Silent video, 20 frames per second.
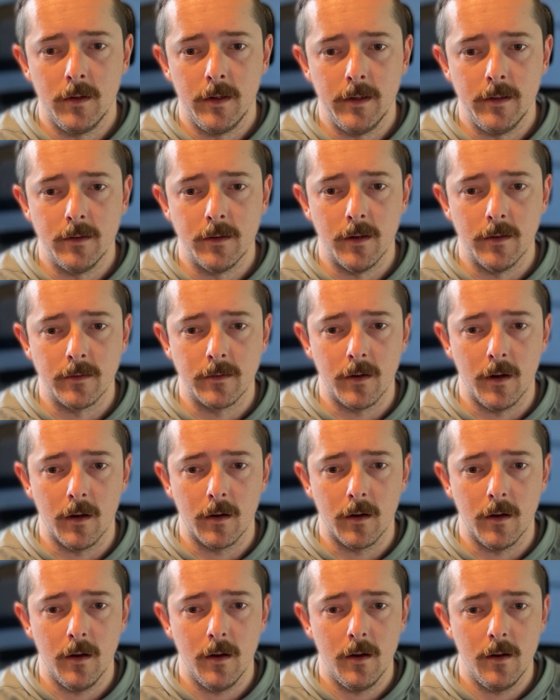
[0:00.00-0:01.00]

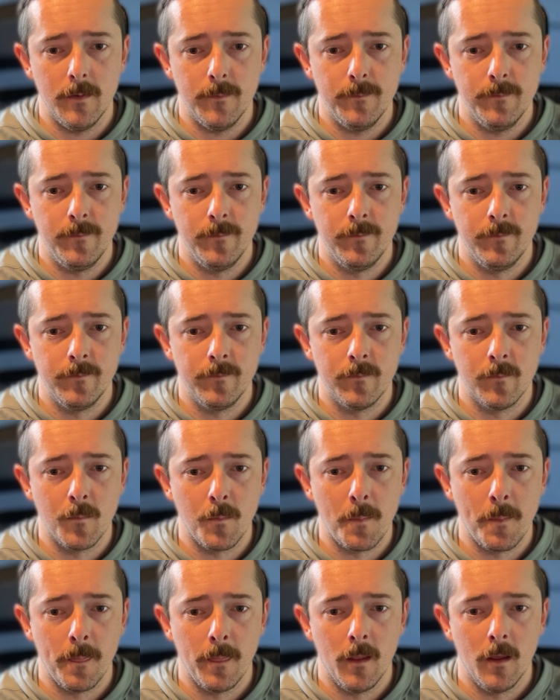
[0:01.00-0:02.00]
ingest.com.
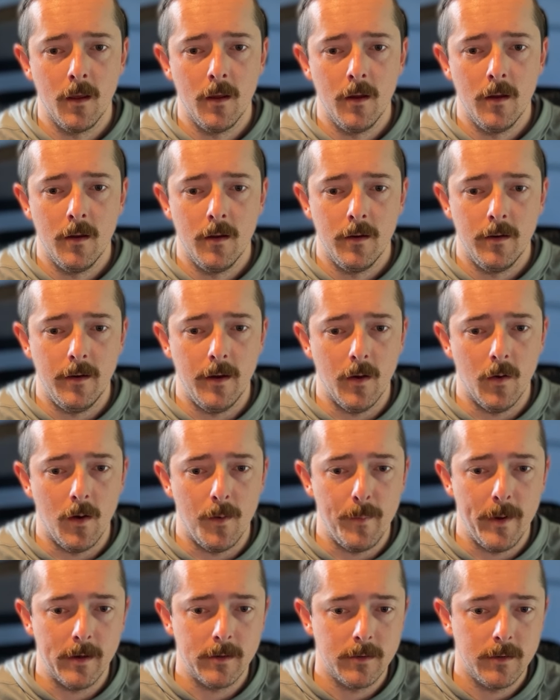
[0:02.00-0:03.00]
Now
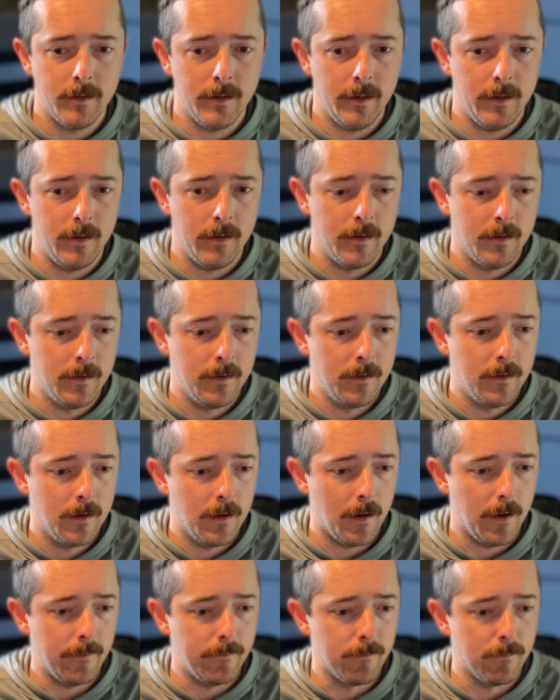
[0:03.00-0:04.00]

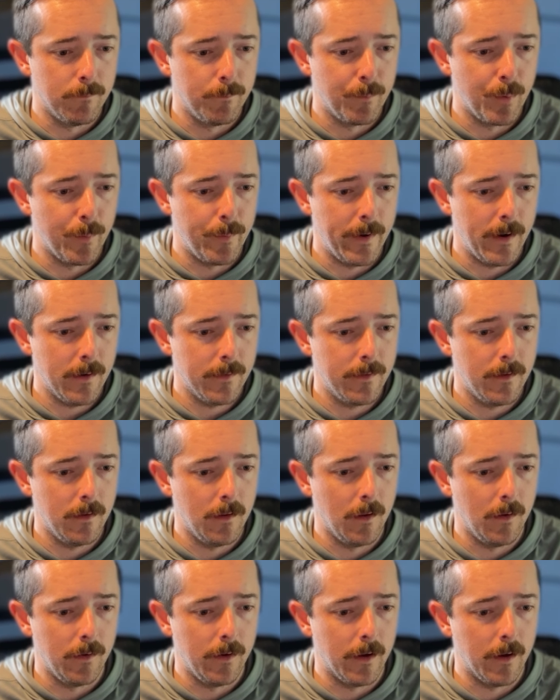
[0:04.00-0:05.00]
I've prepared the
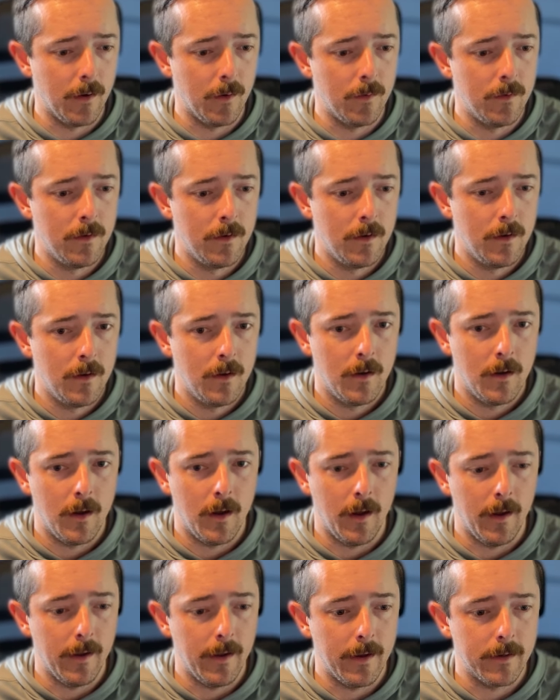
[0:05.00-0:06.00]
logo.
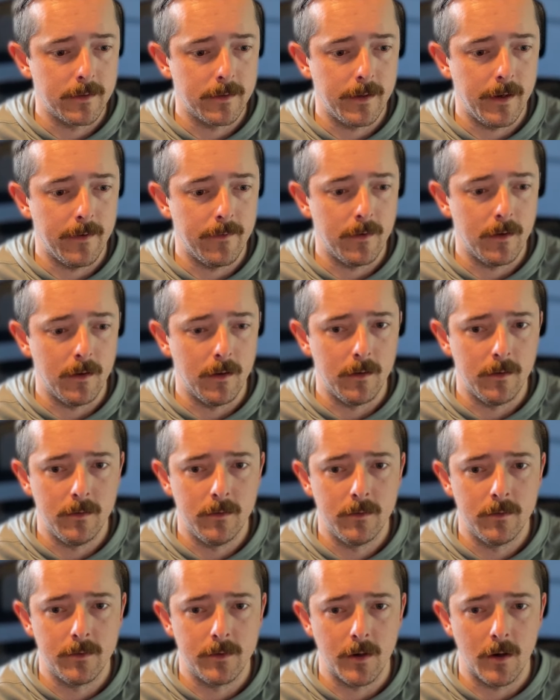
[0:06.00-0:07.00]
I actually have a
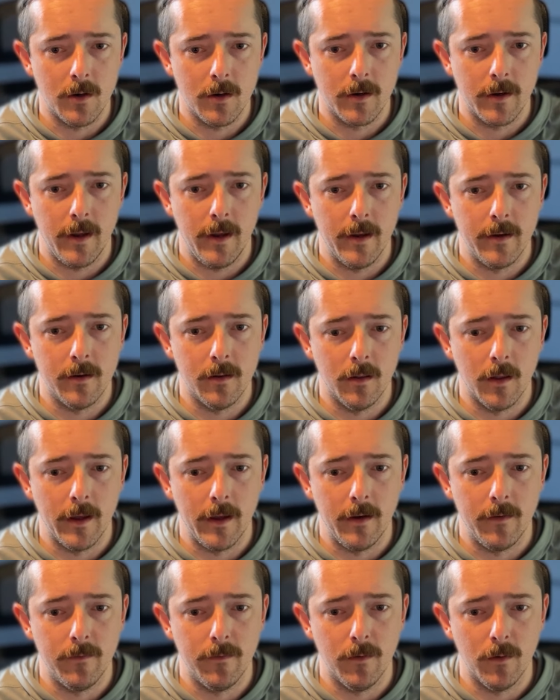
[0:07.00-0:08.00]
dark and a
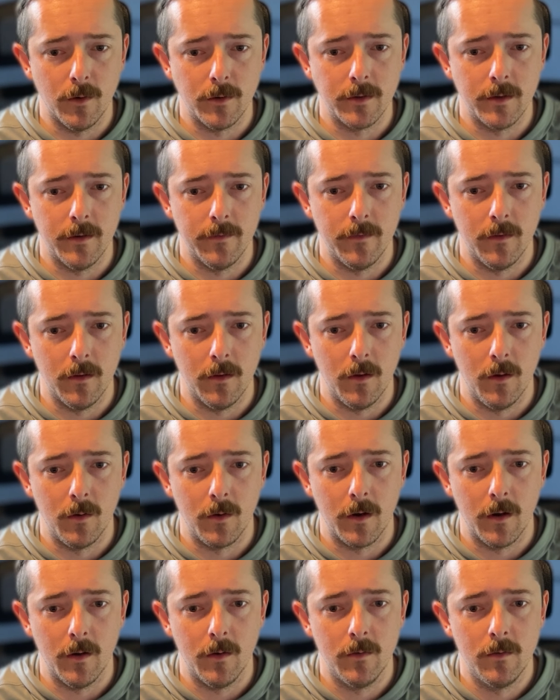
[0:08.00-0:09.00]
light version of the
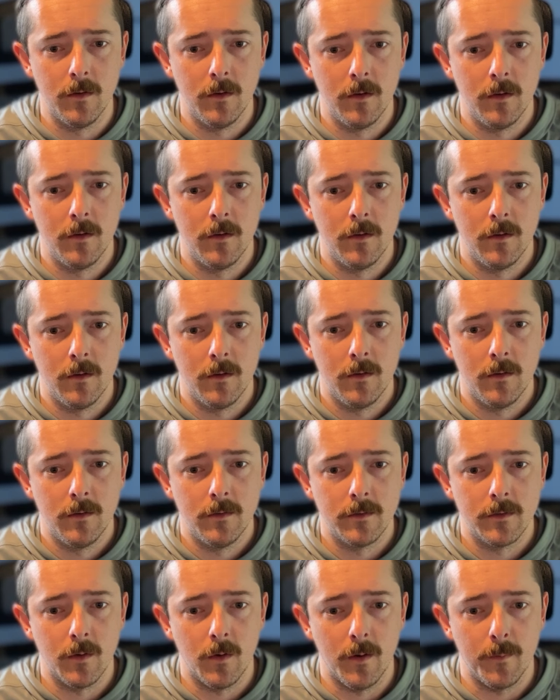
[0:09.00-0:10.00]
logo.
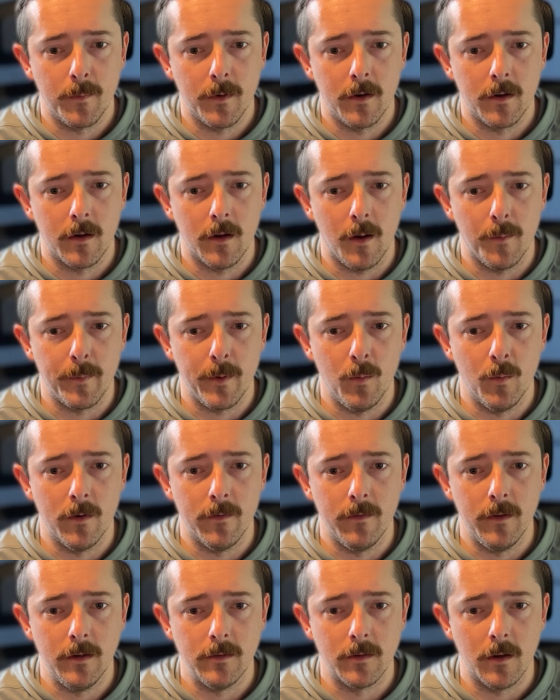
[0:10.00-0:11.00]
So I'm going to copy one
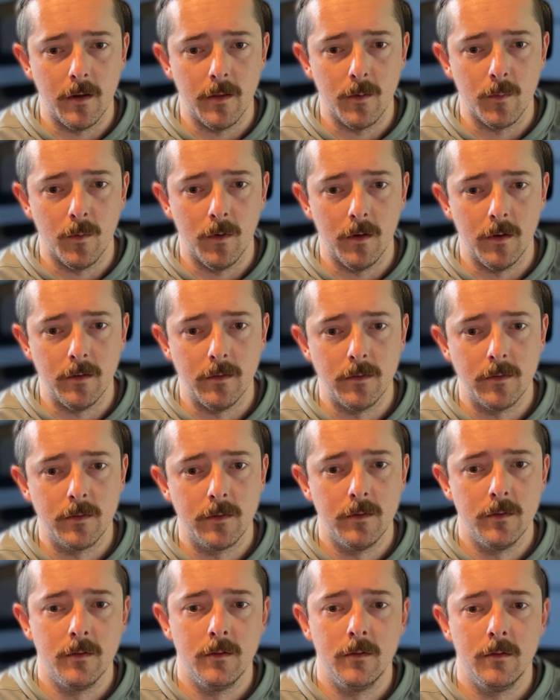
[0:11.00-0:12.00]
of these other ones,